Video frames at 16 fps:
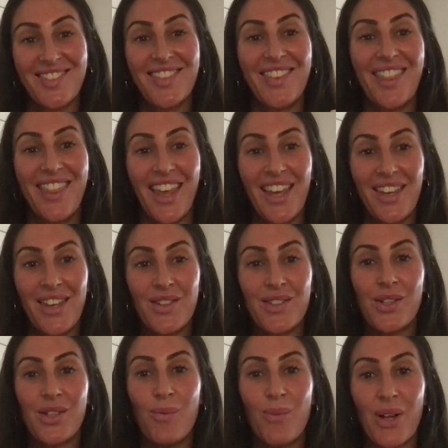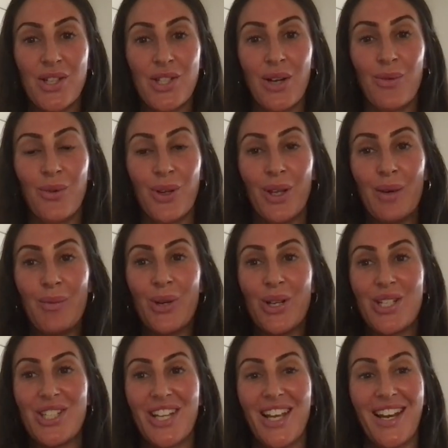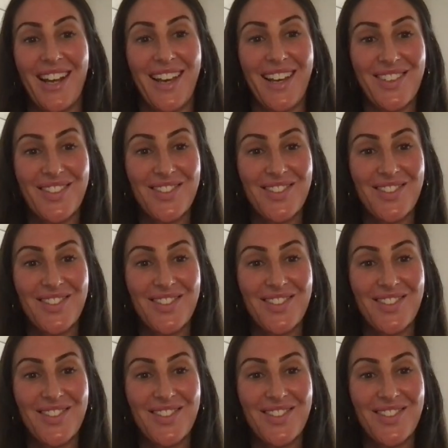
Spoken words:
Thank you so much. I really appreciate it.